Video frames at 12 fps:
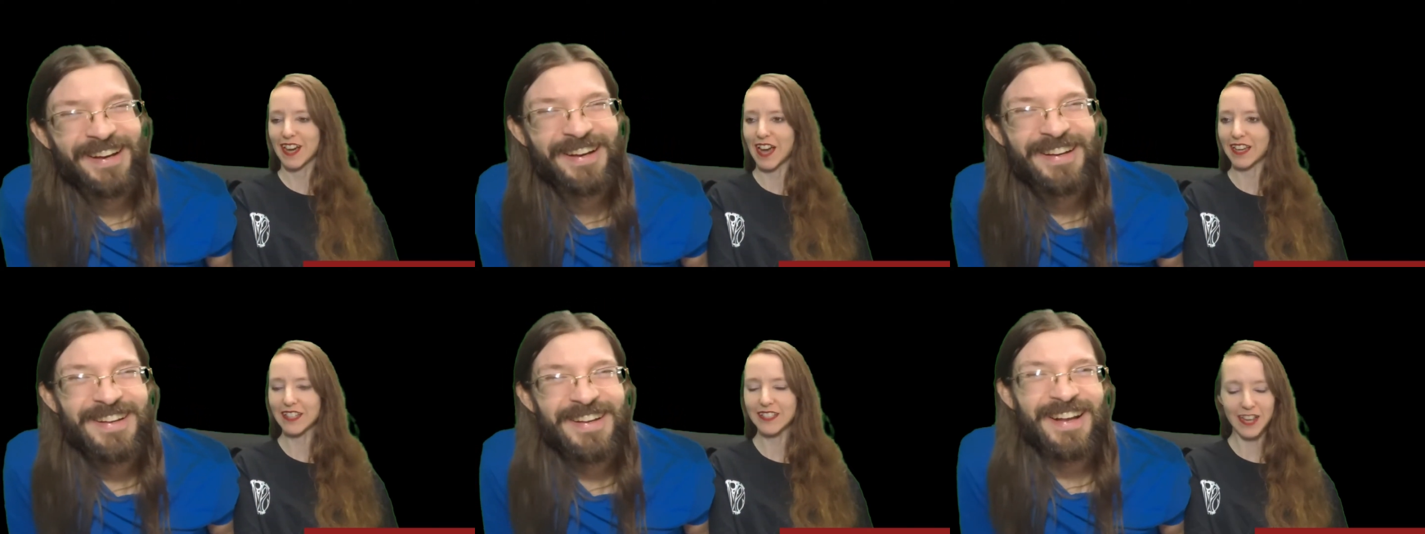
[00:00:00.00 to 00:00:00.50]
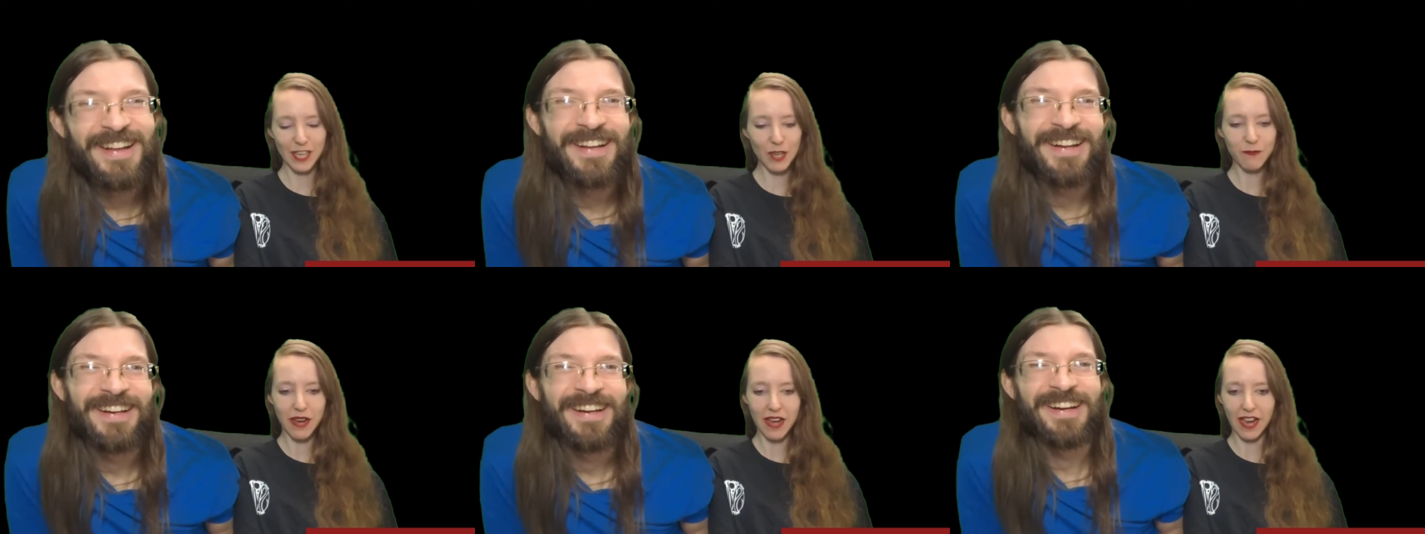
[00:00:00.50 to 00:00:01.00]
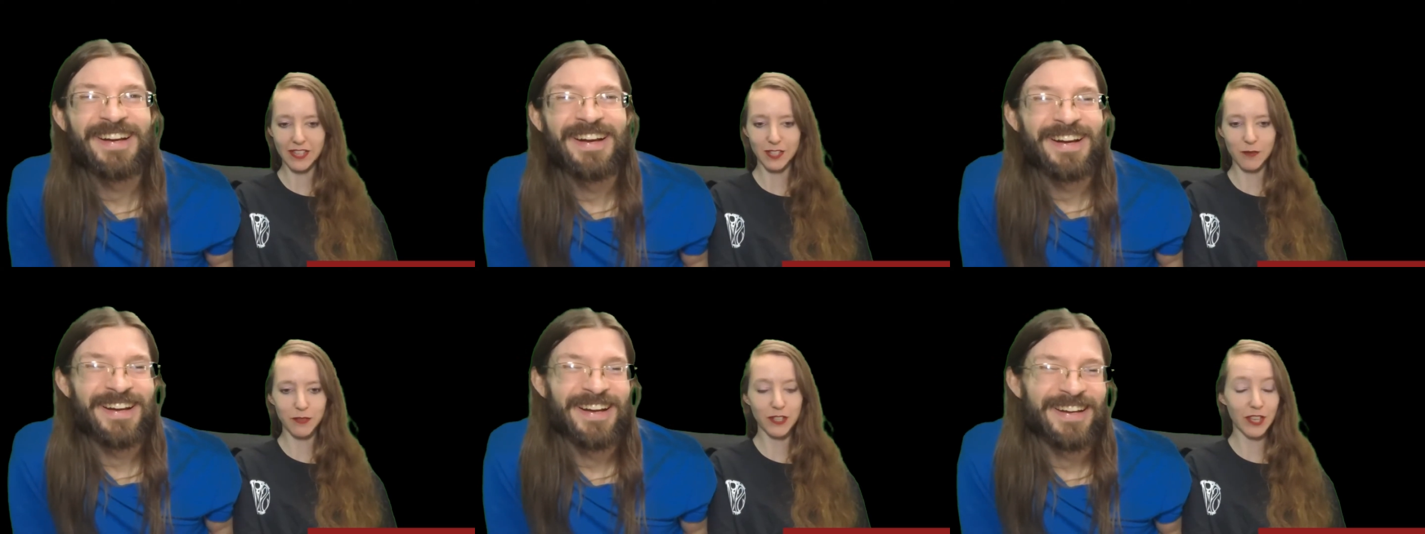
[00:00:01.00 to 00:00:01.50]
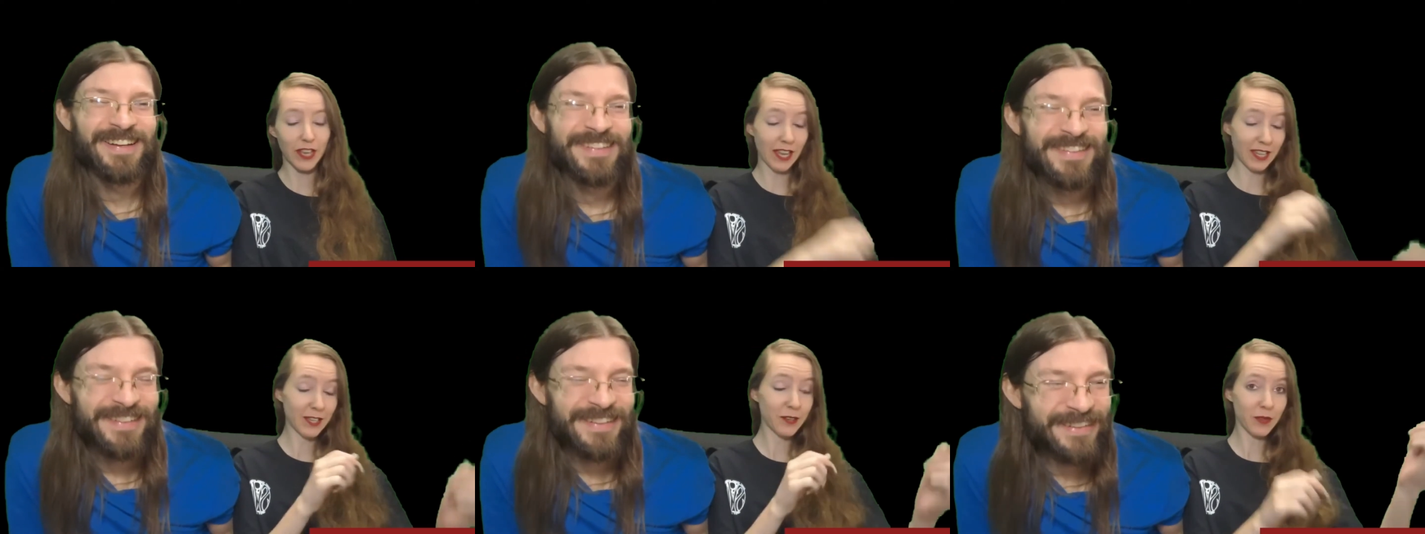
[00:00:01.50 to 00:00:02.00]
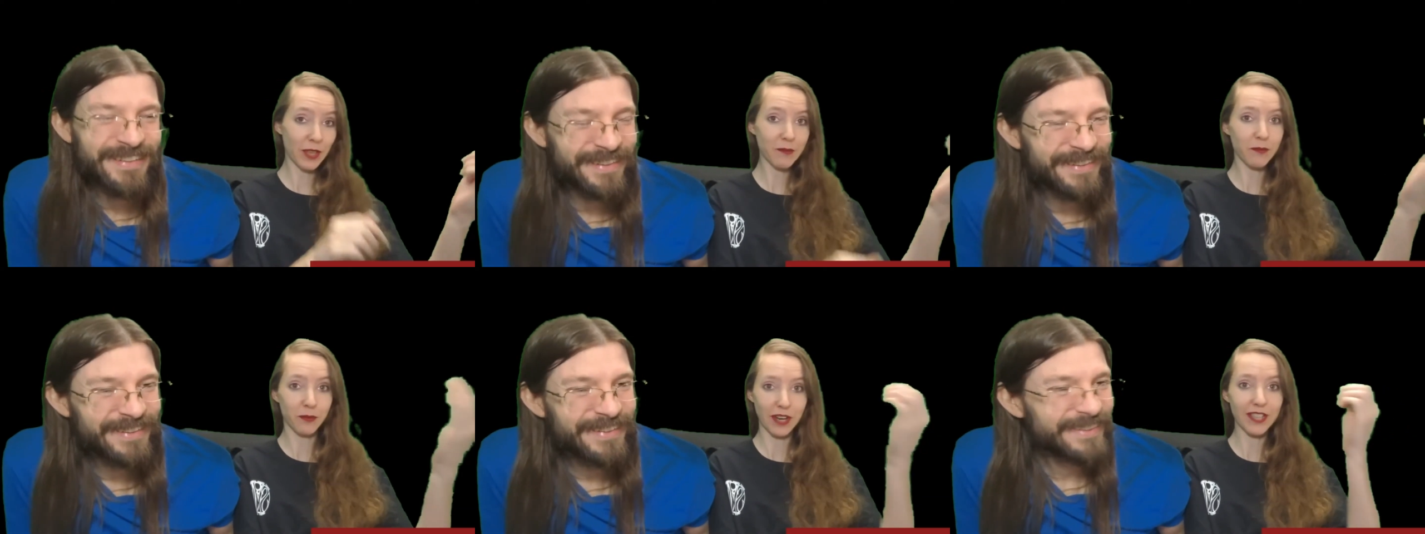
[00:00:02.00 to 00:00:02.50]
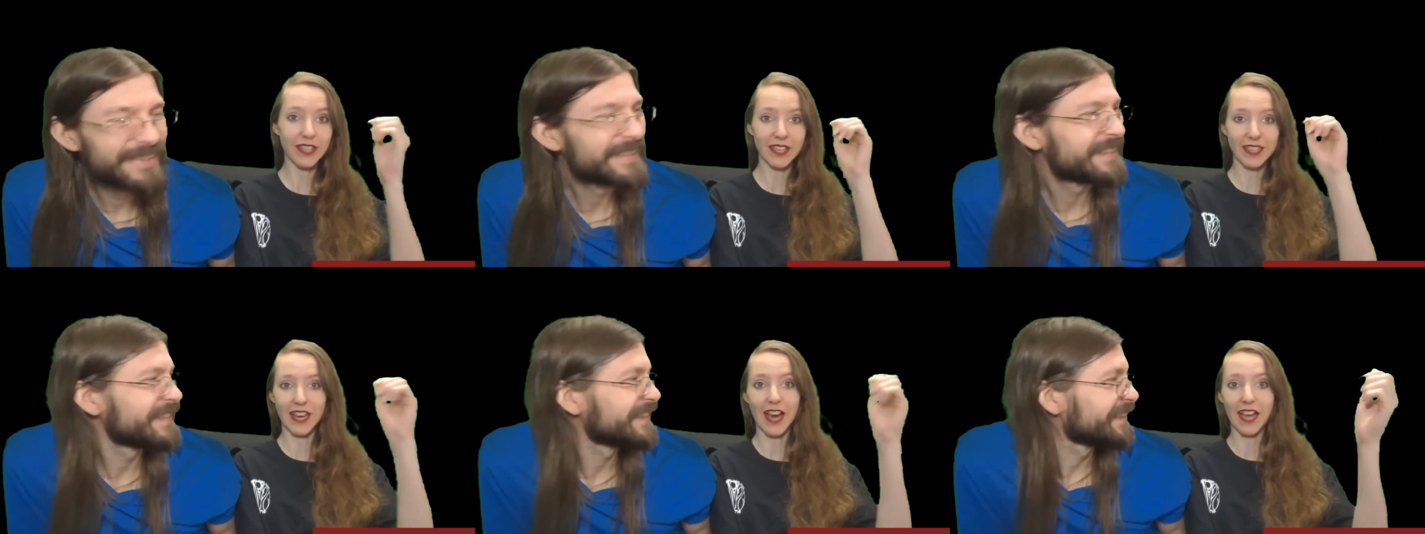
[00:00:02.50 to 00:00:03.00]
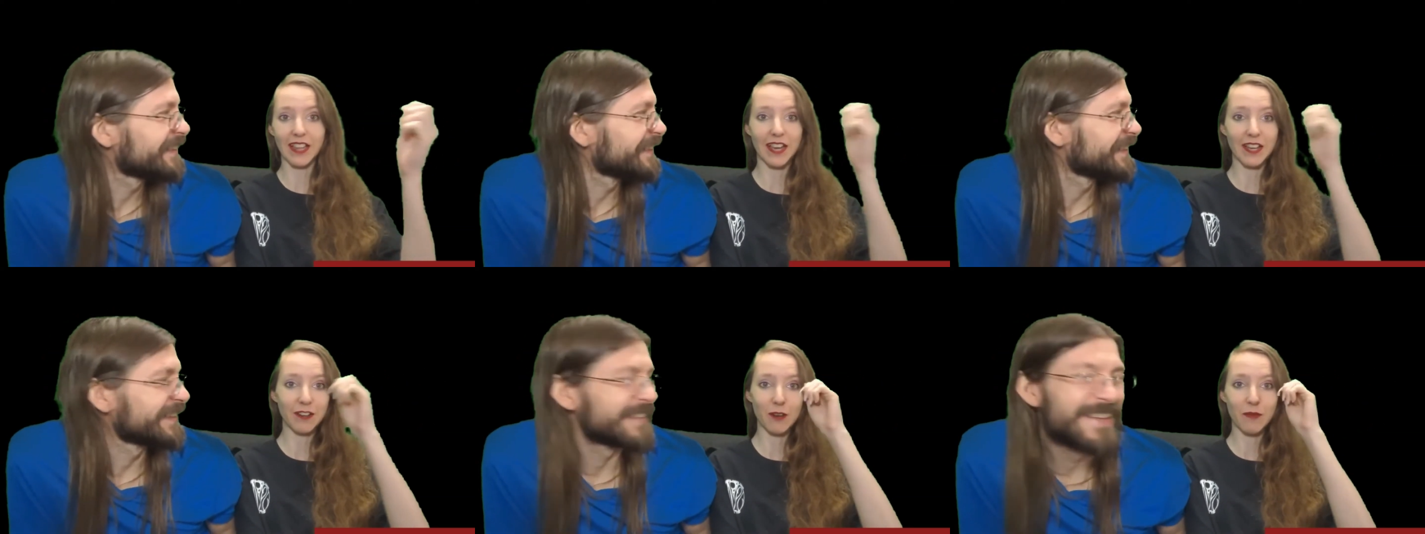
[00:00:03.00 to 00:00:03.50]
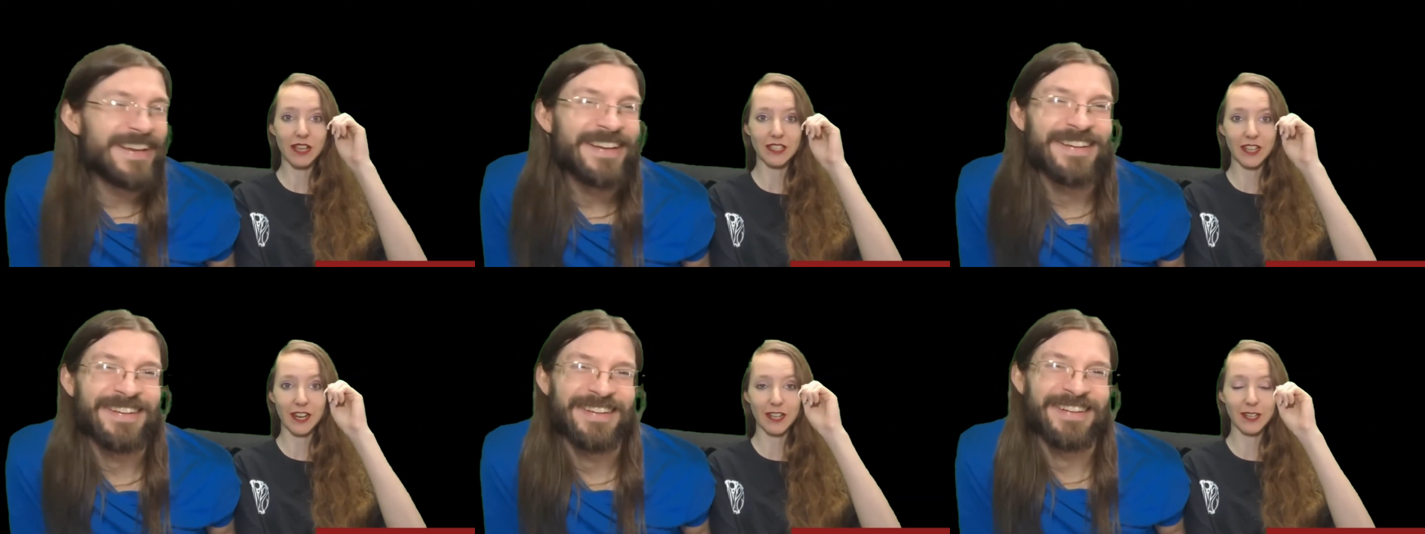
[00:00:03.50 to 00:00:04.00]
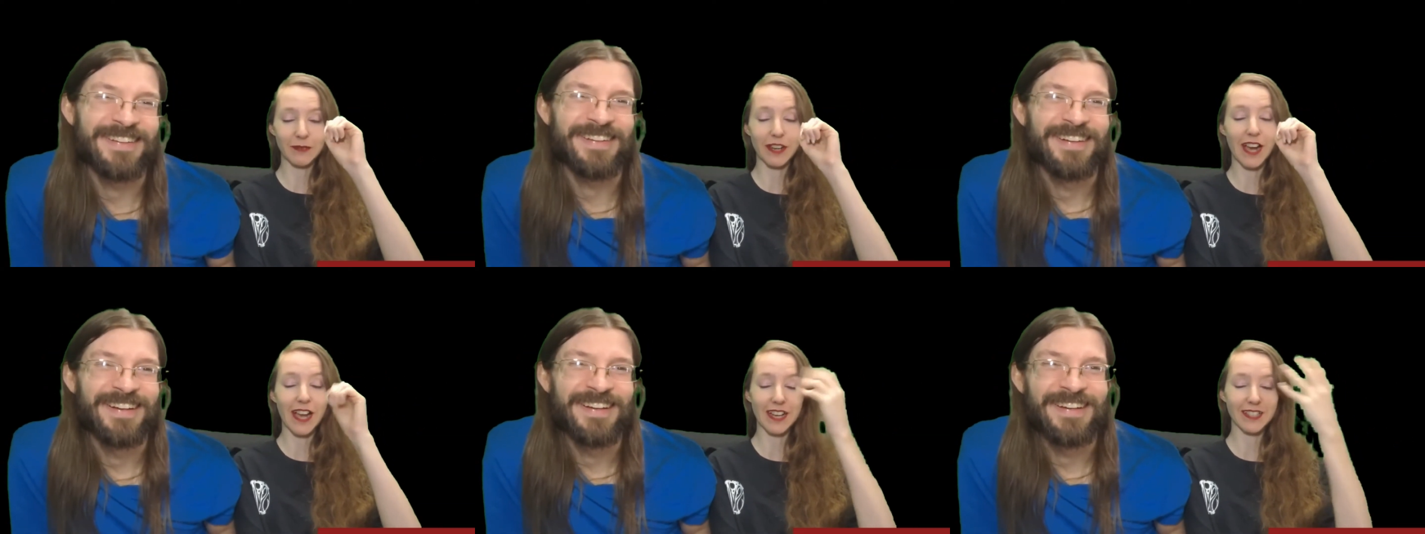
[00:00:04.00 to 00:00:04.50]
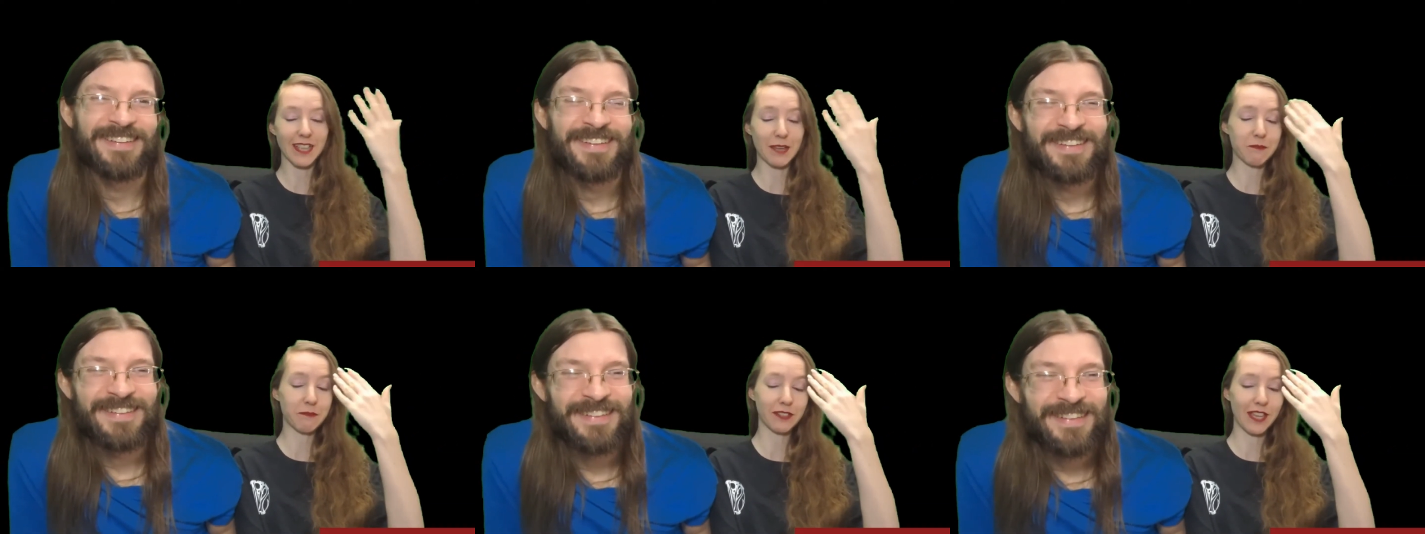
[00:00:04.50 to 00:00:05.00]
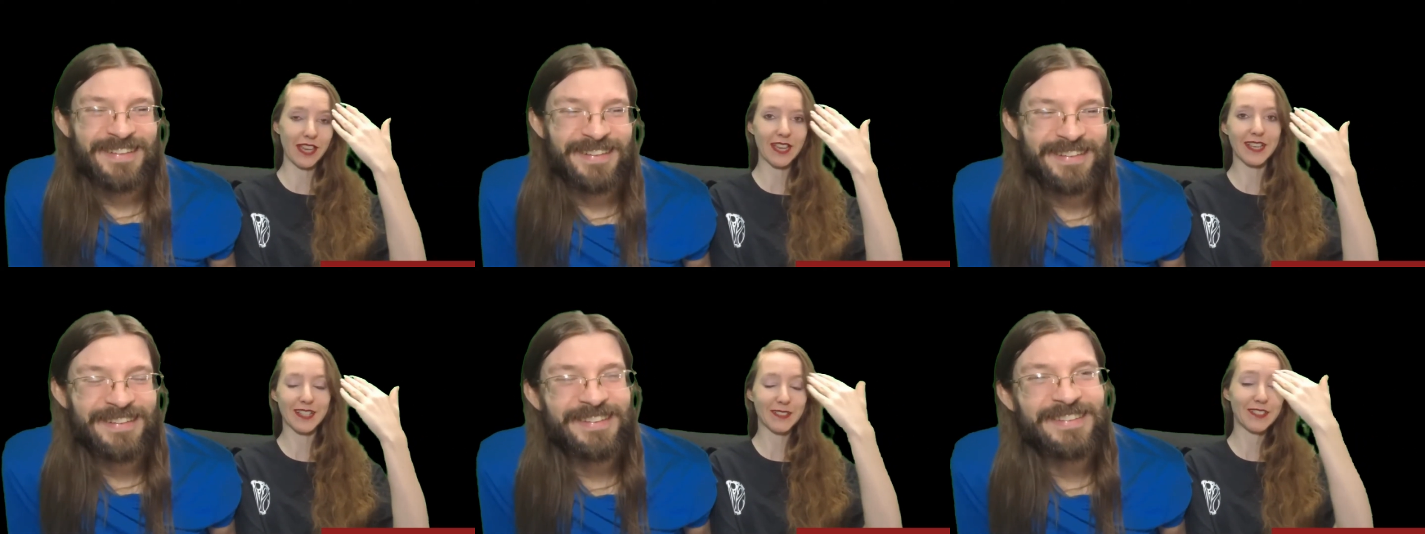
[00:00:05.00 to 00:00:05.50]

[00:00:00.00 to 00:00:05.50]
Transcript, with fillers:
Speaker 1: I cannot keep my eyes open. like he'll like bring like the eyeliner or mascara near my eye and like blink and